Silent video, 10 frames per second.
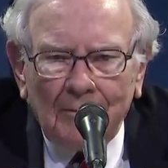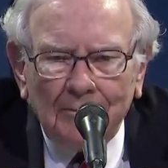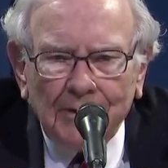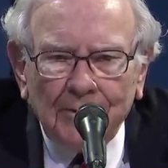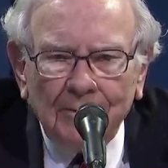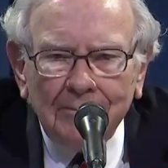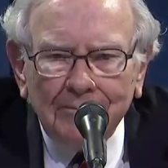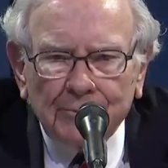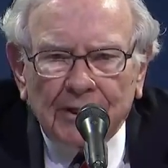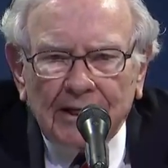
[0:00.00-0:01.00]
been
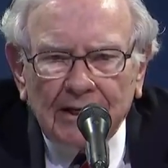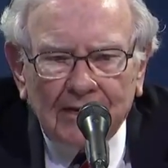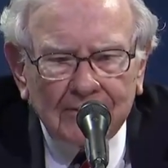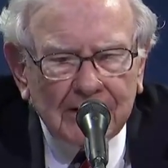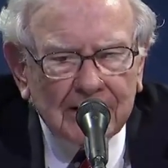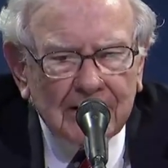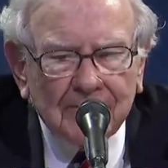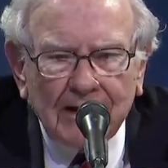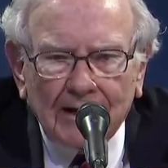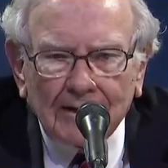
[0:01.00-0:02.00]
drinking heavily and
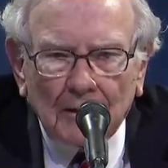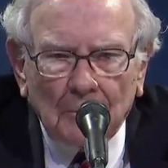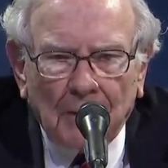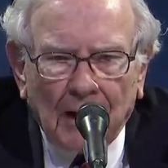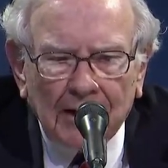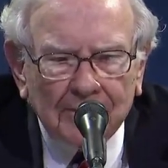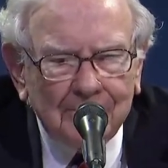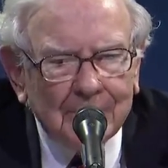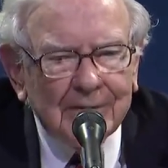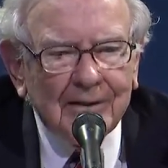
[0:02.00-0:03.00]
even had a little pot,
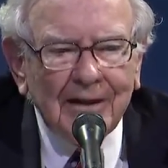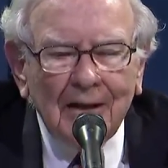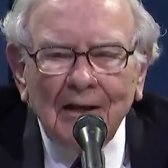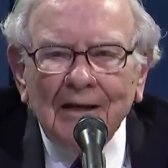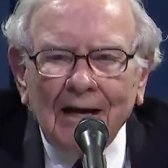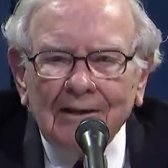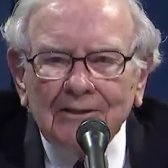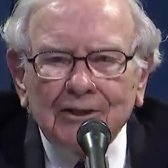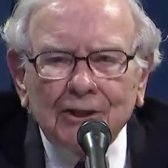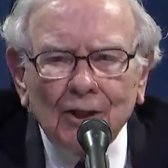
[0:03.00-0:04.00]
and they
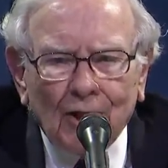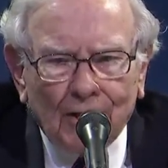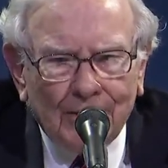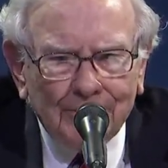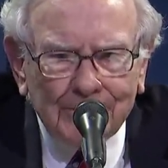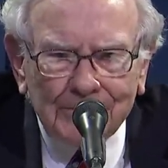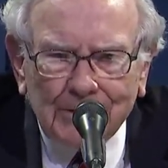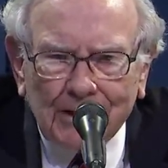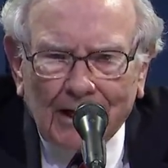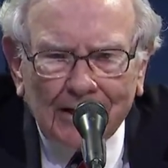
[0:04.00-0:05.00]
still
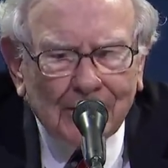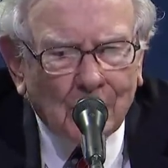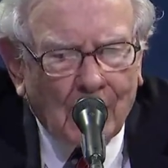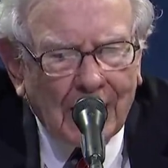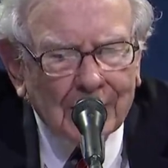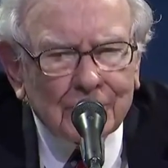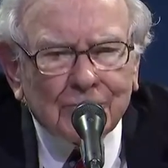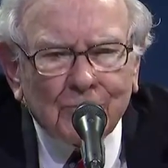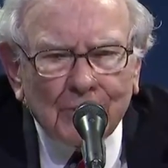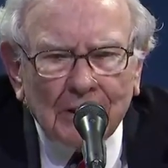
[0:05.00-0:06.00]
could not in their
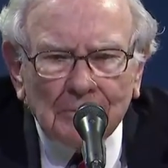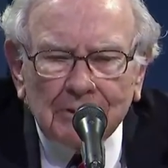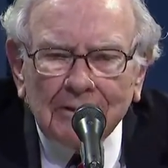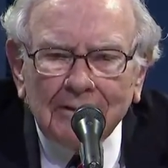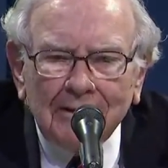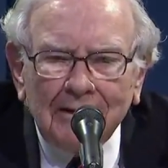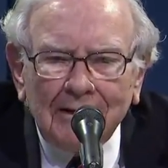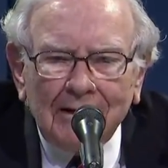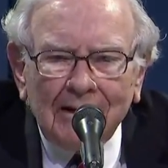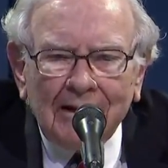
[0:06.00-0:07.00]
wildest dreams
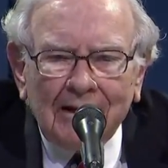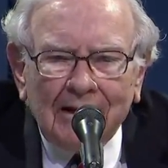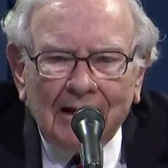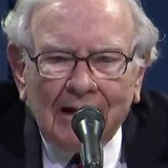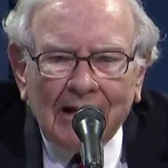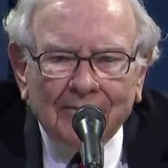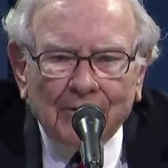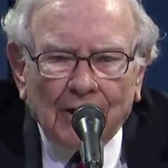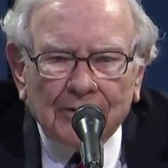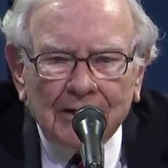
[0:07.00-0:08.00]
have
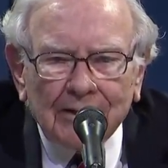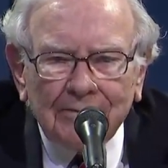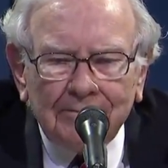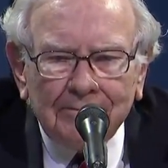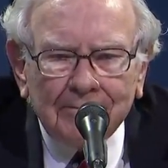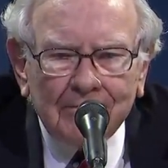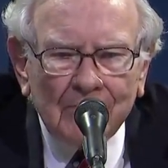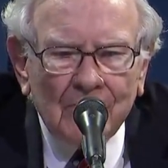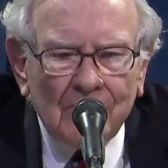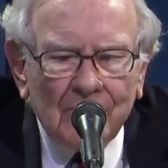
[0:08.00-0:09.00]
thought that in
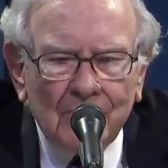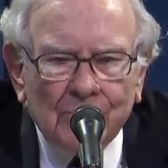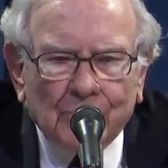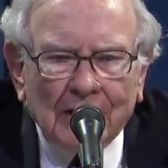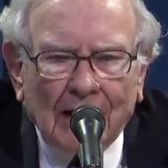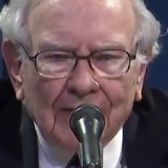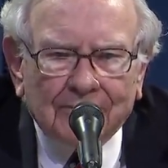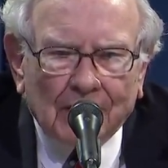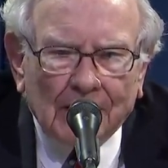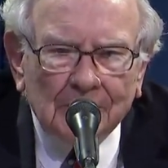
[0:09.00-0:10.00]
3
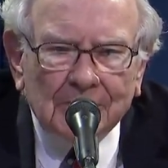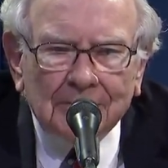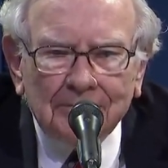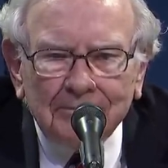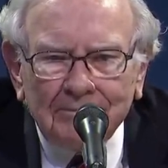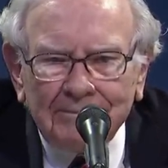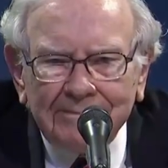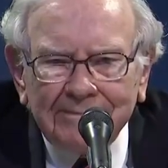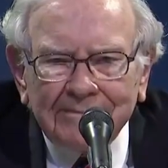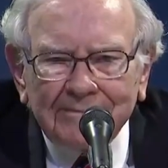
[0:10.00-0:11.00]
lifetimes,
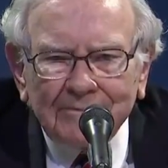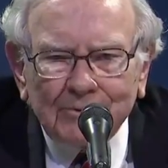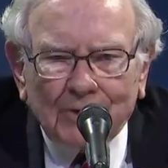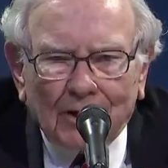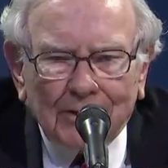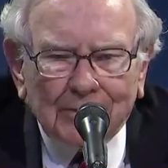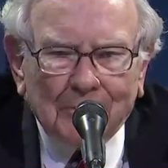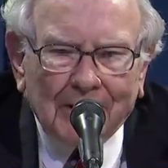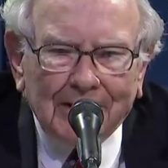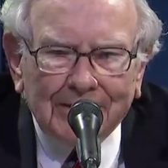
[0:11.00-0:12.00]
Charlie's,
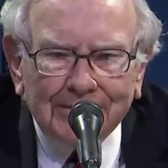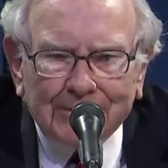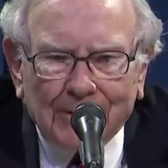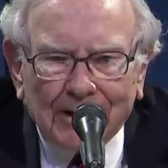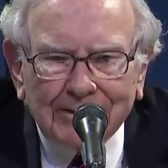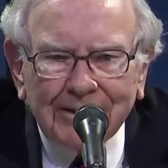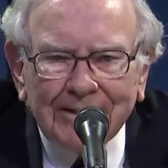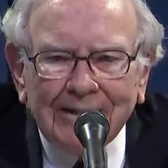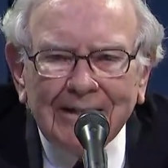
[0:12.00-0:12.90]
mine, and Greg's,